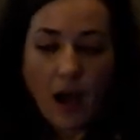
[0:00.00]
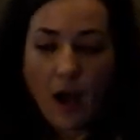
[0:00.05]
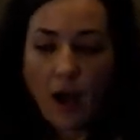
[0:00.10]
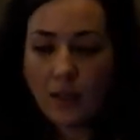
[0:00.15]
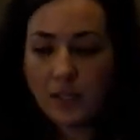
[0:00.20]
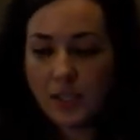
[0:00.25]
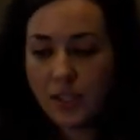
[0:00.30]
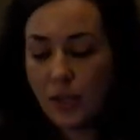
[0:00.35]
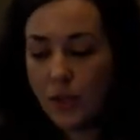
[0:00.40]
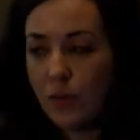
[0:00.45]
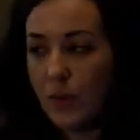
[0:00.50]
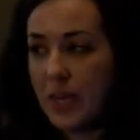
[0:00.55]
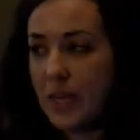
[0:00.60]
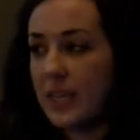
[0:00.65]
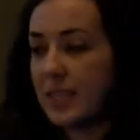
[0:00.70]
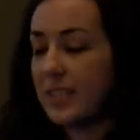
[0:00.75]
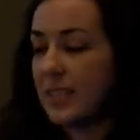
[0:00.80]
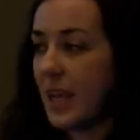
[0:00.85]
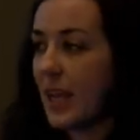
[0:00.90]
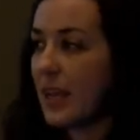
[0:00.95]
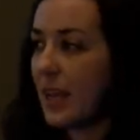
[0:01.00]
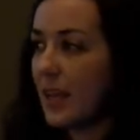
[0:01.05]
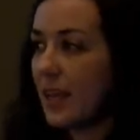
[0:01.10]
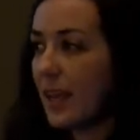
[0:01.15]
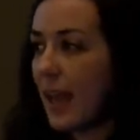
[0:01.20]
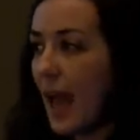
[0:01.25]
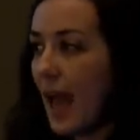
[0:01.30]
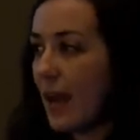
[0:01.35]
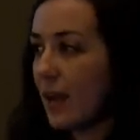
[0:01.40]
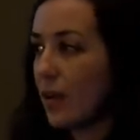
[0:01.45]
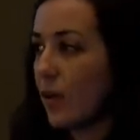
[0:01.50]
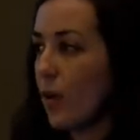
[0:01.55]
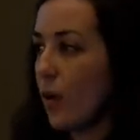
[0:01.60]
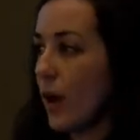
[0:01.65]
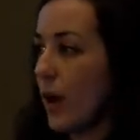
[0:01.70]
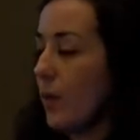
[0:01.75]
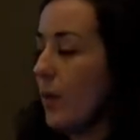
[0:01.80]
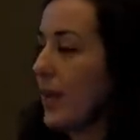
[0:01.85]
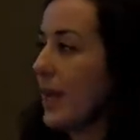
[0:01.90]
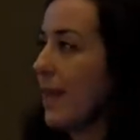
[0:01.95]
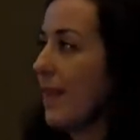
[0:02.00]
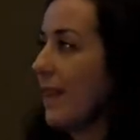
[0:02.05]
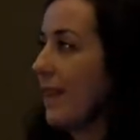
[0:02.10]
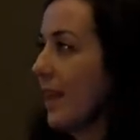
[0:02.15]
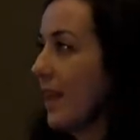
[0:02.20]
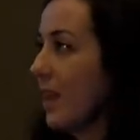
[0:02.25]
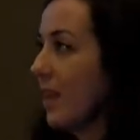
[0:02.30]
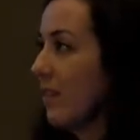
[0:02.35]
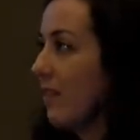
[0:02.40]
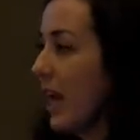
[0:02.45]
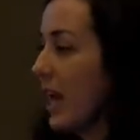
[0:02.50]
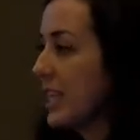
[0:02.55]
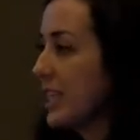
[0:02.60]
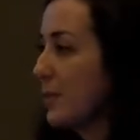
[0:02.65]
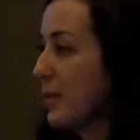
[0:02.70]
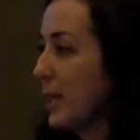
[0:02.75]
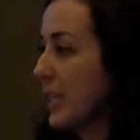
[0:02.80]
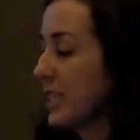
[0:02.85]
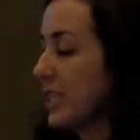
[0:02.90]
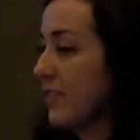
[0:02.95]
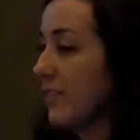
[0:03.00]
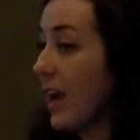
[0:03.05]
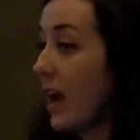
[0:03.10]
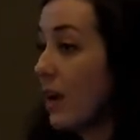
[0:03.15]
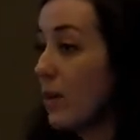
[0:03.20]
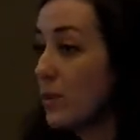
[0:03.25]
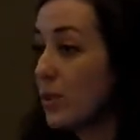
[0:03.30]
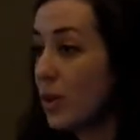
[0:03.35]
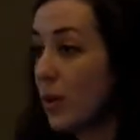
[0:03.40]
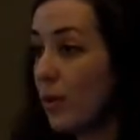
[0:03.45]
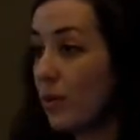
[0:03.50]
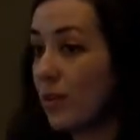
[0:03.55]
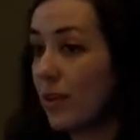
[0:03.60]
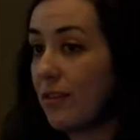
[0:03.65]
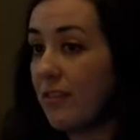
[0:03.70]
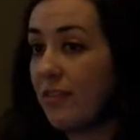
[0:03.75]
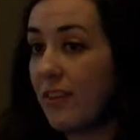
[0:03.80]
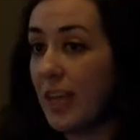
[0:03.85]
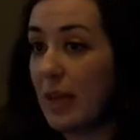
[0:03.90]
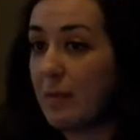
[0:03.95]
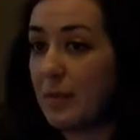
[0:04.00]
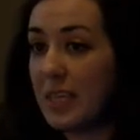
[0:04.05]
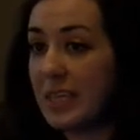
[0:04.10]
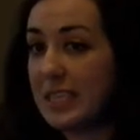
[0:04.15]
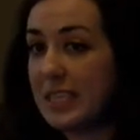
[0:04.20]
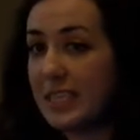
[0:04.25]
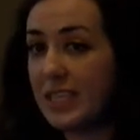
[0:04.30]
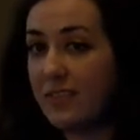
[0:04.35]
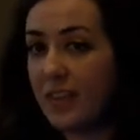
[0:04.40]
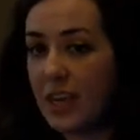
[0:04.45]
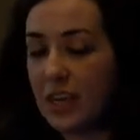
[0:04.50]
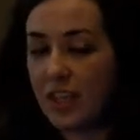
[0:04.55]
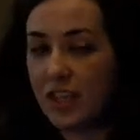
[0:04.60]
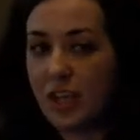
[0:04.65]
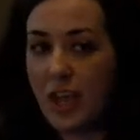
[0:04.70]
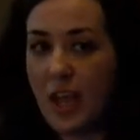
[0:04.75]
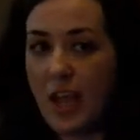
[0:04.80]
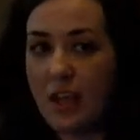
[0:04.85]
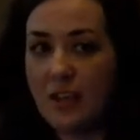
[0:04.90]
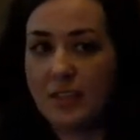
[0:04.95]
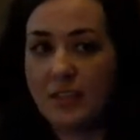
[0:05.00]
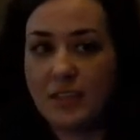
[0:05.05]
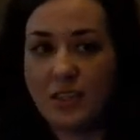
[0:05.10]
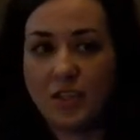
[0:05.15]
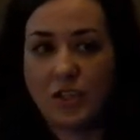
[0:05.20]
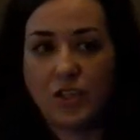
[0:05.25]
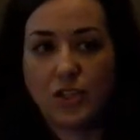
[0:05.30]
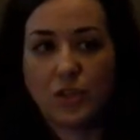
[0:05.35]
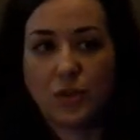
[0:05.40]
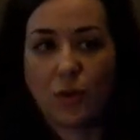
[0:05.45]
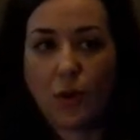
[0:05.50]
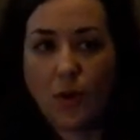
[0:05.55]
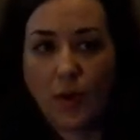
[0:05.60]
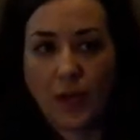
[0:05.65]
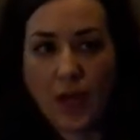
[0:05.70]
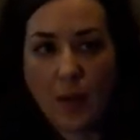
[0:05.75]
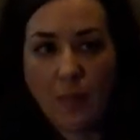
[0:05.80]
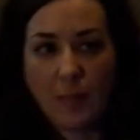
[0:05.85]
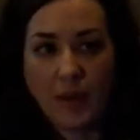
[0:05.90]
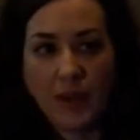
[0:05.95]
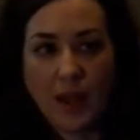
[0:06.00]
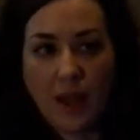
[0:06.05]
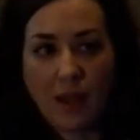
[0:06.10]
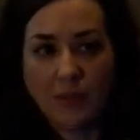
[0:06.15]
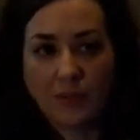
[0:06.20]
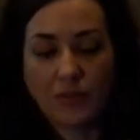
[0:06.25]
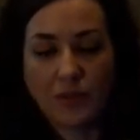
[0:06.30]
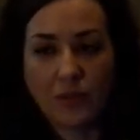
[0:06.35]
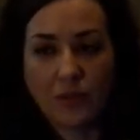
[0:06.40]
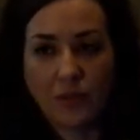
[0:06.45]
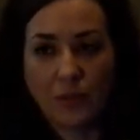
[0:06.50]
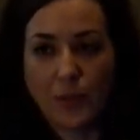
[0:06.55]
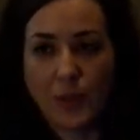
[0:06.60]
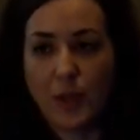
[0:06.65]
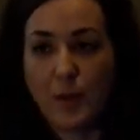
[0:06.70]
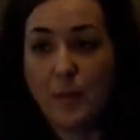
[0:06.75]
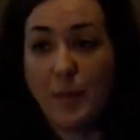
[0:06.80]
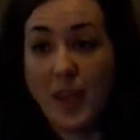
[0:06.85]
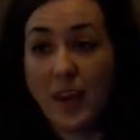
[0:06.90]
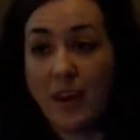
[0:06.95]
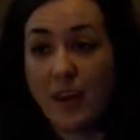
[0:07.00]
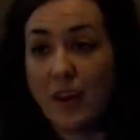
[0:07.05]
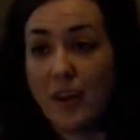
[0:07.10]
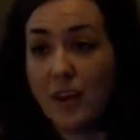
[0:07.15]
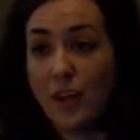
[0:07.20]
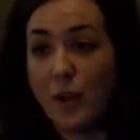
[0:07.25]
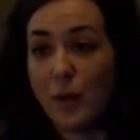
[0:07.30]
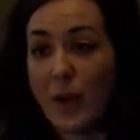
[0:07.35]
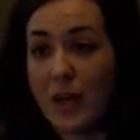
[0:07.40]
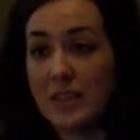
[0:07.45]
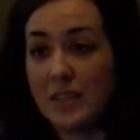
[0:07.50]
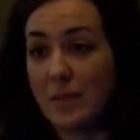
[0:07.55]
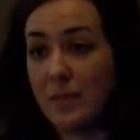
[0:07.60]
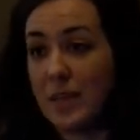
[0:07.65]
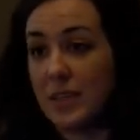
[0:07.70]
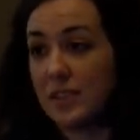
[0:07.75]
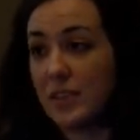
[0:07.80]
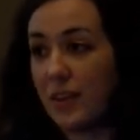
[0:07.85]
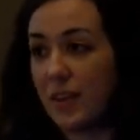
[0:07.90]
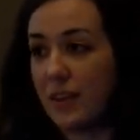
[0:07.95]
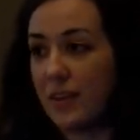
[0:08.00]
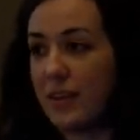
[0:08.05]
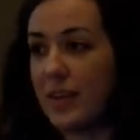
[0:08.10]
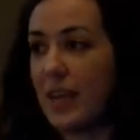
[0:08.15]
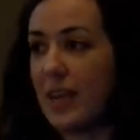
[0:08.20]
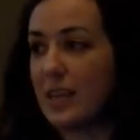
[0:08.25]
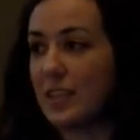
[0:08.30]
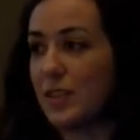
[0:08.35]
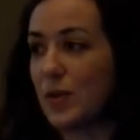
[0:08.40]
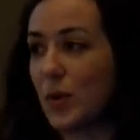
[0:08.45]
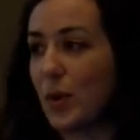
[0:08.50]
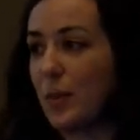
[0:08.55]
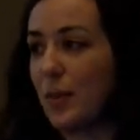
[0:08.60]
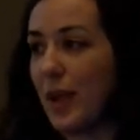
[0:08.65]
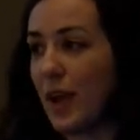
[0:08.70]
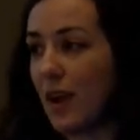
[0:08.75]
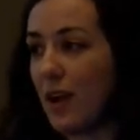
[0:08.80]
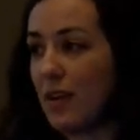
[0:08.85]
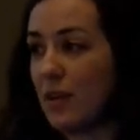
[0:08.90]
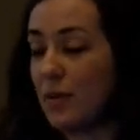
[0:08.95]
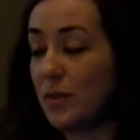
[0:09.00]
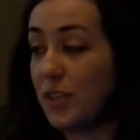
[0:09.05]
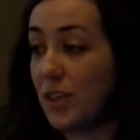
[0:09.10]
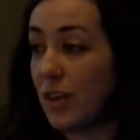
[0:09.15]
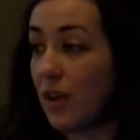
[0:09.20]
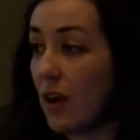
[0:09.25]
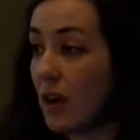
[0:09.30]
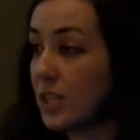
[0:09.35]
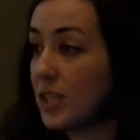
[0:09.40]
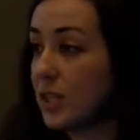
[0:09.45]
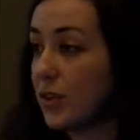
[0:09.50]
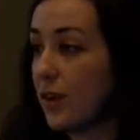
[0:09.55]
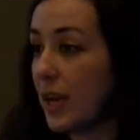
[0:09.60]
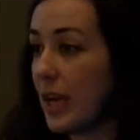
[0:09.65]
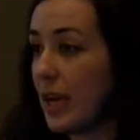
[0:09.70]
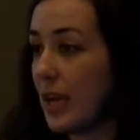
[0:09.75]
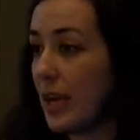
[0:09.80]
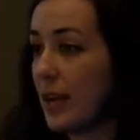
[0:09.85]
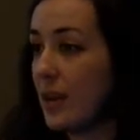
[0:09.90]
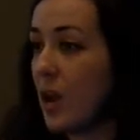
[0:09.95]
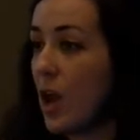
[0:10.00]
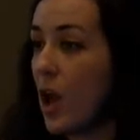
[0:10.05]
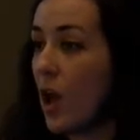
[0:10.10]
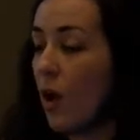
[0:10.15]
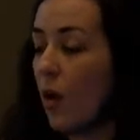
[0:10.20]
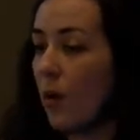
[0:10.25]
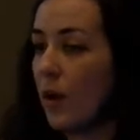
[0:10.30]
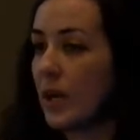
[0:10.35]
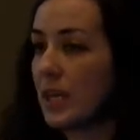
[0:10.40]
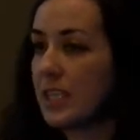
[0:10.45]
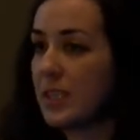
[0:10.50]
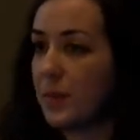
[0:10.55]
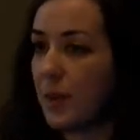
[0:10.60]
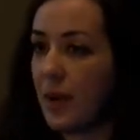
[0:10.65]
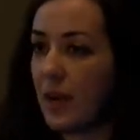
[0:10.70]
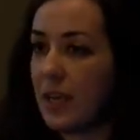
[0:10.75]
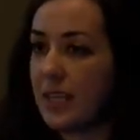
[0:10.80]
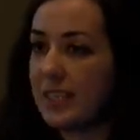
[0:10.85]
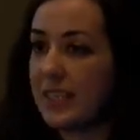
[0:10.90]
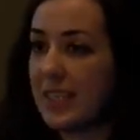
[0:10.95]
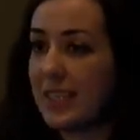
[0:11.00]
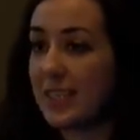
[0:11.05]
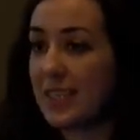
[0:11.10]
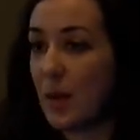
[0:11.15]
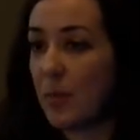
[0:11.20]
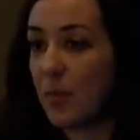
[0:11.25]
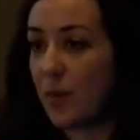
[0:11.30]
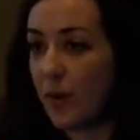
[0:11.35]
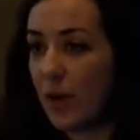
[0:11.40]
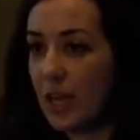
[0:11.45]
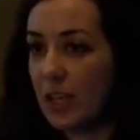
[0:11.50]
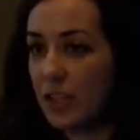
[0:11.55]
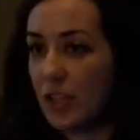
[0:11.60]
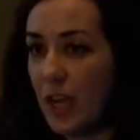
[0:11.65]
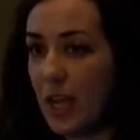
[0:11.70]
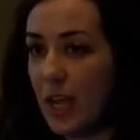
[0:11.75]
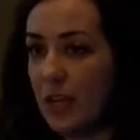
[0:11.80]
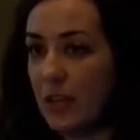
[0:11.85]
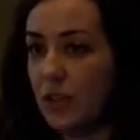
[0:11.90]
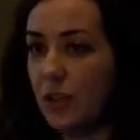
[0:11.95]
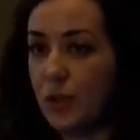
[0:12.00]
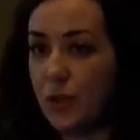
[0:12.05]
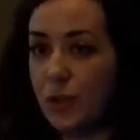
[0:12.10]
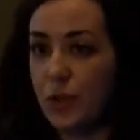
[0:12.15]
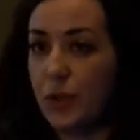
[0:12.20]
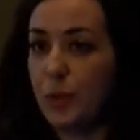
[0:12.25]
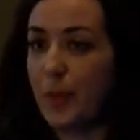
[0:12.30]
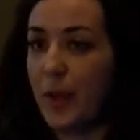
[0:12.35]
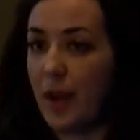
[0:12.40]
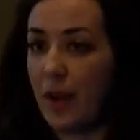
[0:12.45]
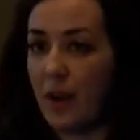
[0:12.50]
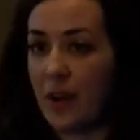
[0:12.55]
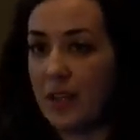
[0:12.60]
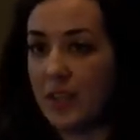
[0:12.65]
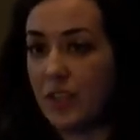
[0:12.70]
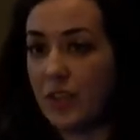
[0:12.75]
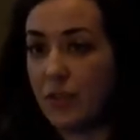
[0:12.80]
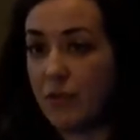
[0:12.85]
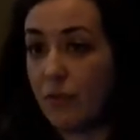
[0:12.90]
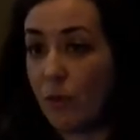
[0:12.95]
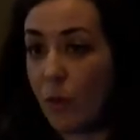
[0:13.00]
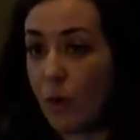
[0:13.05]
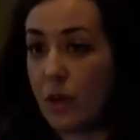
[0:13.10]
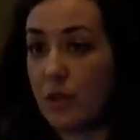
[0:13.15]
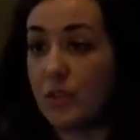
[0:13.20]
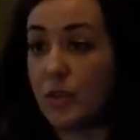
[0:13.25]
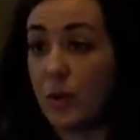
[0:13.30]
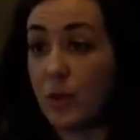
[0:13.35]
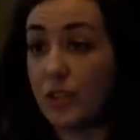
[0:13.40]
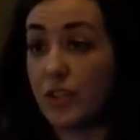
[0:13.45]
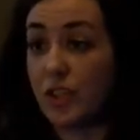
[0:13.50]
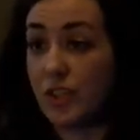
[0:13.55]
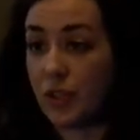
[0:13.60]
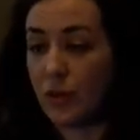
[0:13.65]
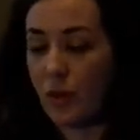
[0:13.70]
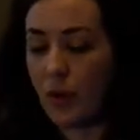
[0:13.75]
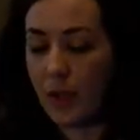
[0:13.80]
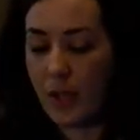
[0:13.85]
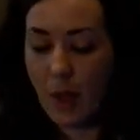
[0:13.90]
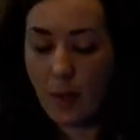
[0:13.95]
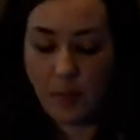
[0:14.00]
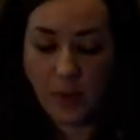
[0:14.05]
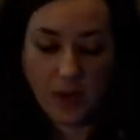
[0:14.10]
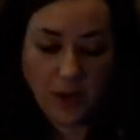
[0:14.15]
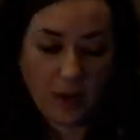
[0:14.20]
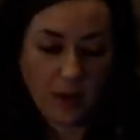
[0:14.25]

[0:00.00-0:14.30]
Also, in a second category, we can think of aspects of household or family dysfunction, such as growing up in a household with a parent who has a mental illness or a parent who's incarcerated or experiencing separation due to parents' divorce or just growing up in